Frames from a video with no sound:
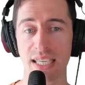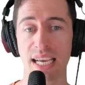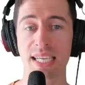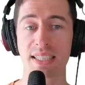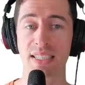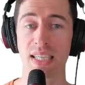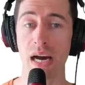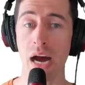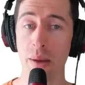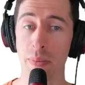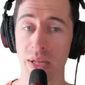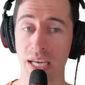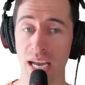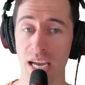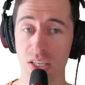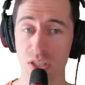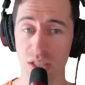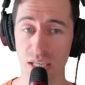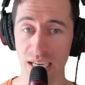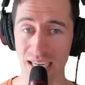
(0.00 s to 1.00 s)
test our
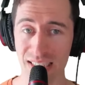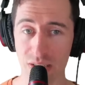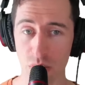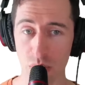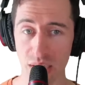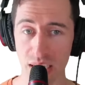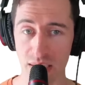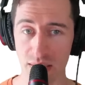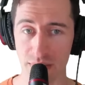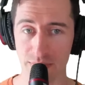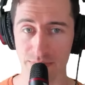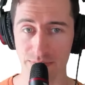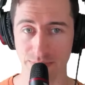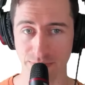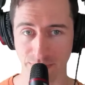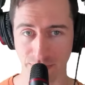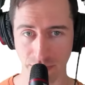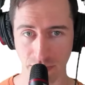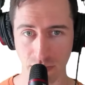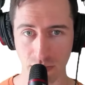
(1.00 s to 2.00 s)
application end to end.
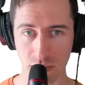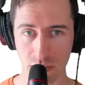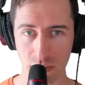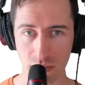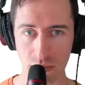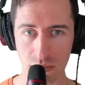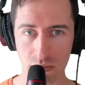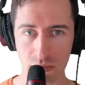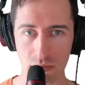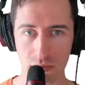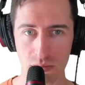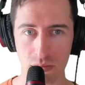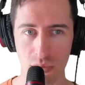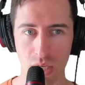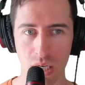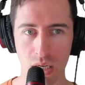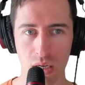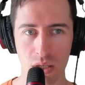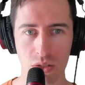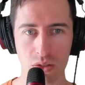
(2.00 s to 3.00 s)

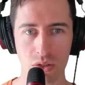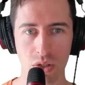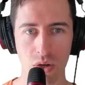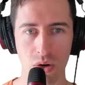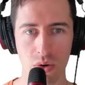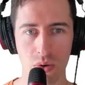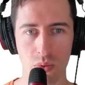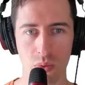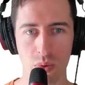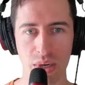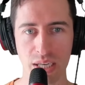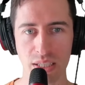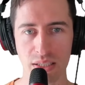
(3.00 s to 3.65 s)
So we